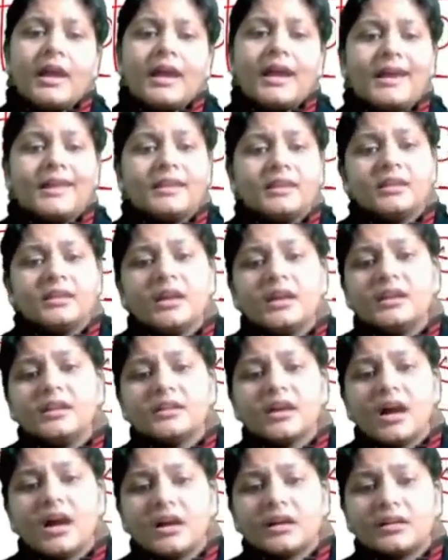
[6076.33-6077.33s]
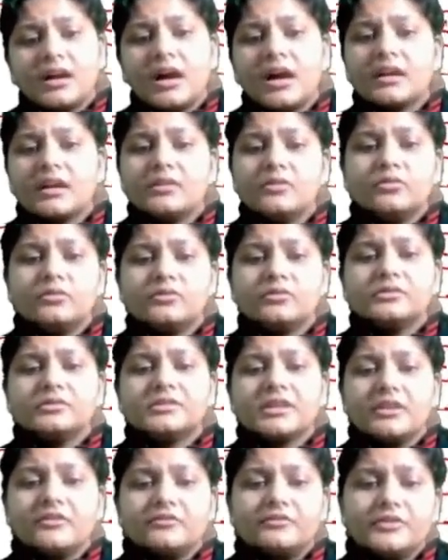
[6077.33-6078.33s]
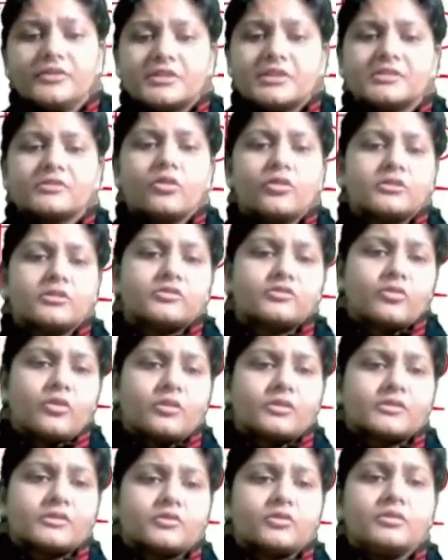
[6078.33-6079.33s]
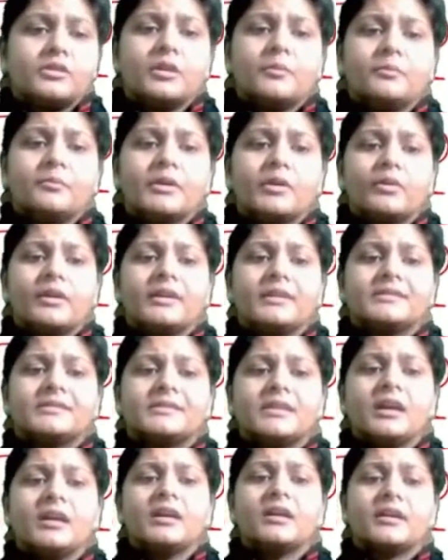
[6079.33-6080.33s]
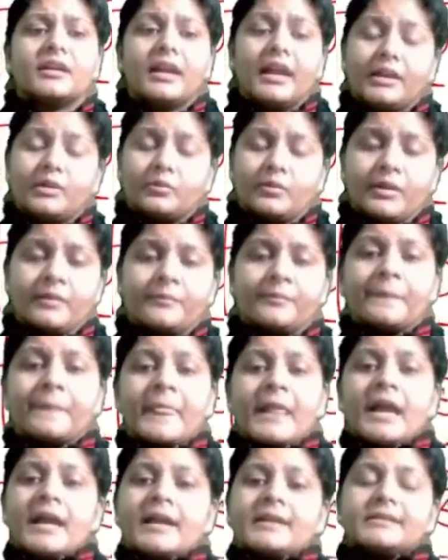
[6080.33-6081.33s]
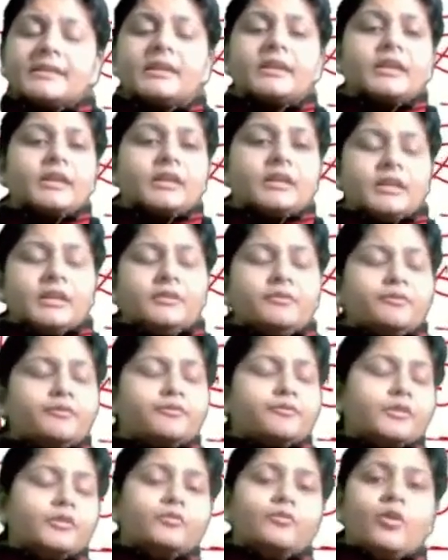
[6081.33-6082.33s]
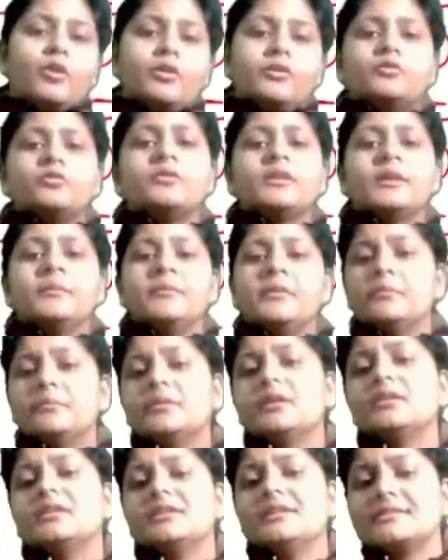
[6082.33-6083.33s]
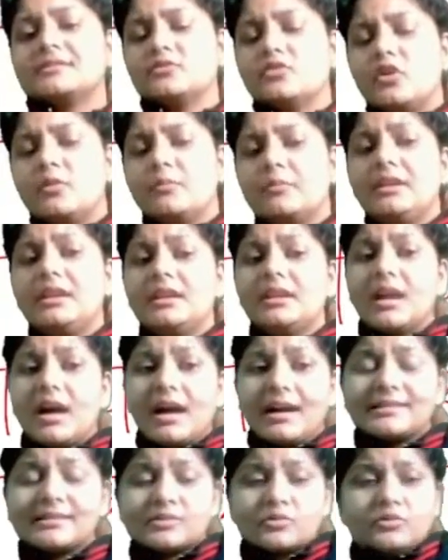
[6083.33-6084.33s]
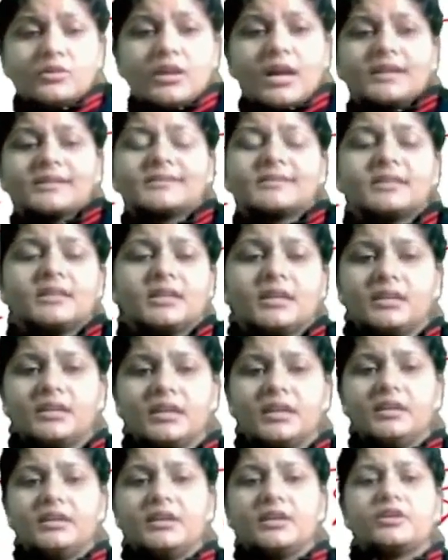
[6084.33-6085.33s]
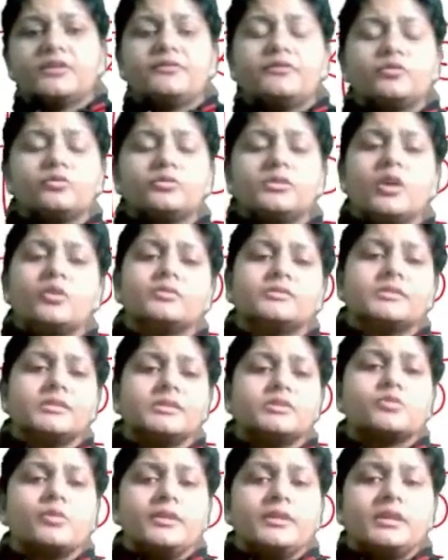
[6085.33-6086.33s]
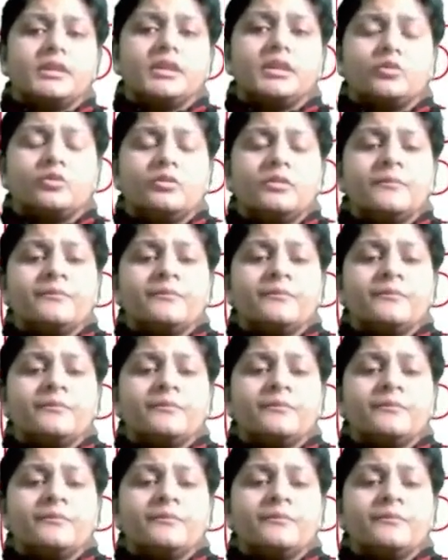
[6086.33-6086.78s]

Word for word: Arena and dark are known to self, which is also wrong. So number one is the right one. See, if you want to remember this, normally last to last year in a year of 2022,